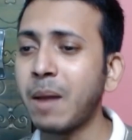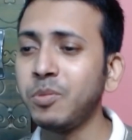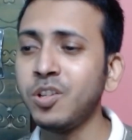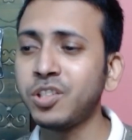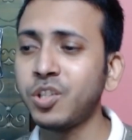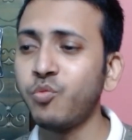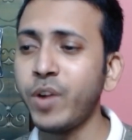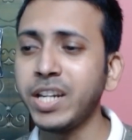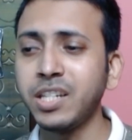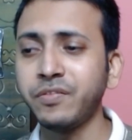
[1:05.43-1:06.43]
looked
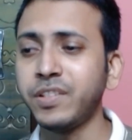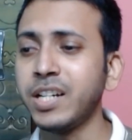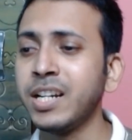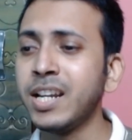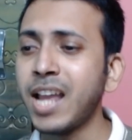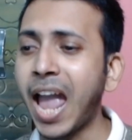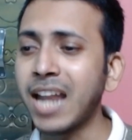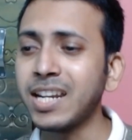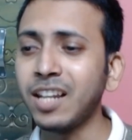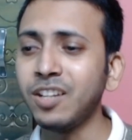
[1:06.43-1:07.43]
way different
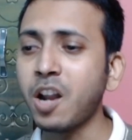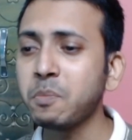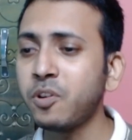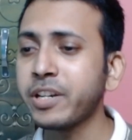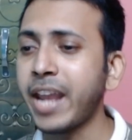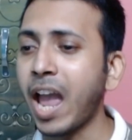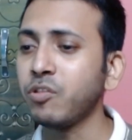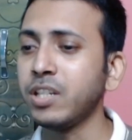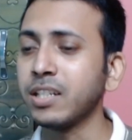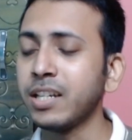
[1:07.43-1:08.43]
and a lot more
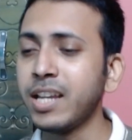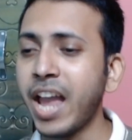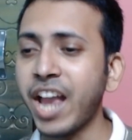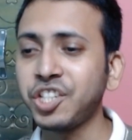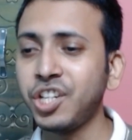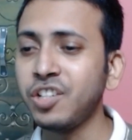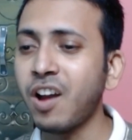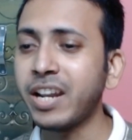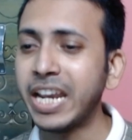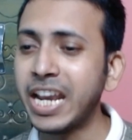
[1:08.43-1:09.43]
chaotic as she
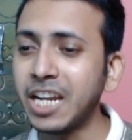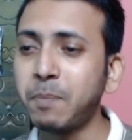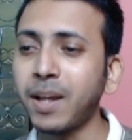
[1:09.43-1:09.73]
got hit by the